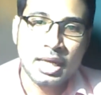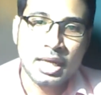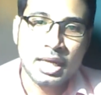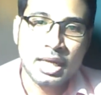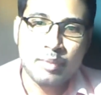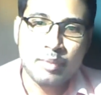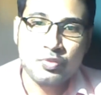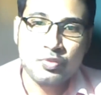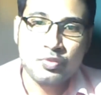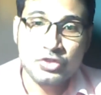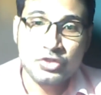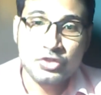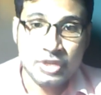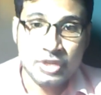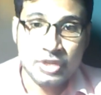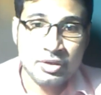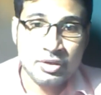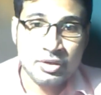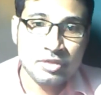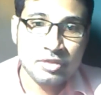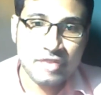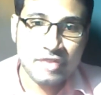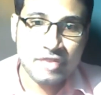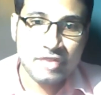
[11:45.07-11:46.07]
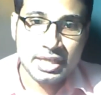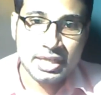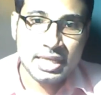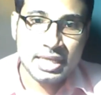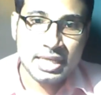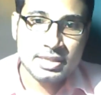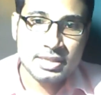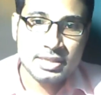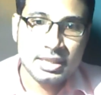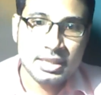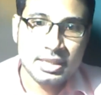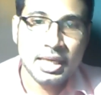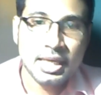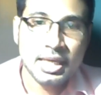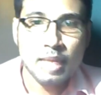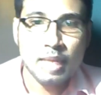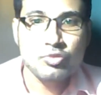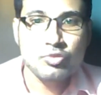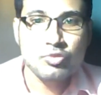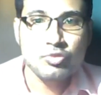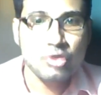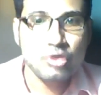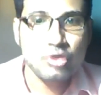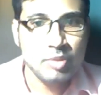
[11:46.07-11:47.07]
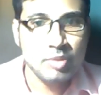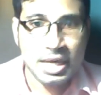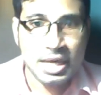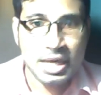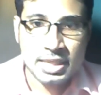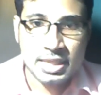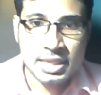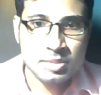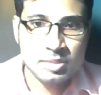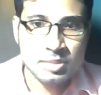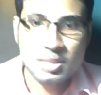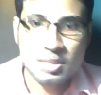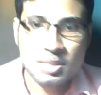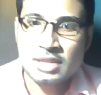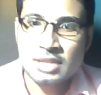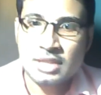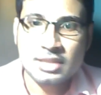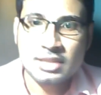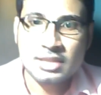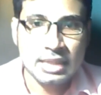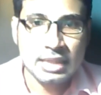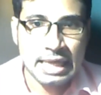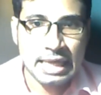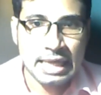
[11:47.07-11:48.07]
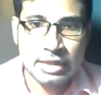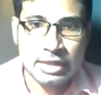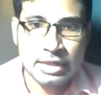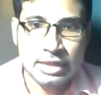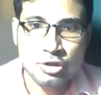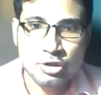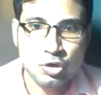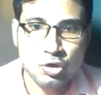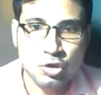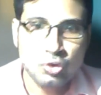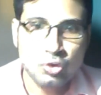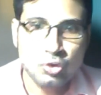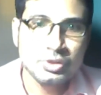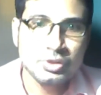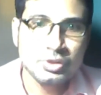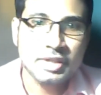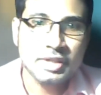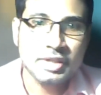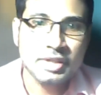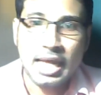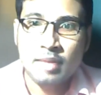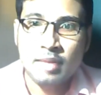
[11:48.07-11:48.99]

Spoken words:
for general financing, came from ISB, syndicated loans,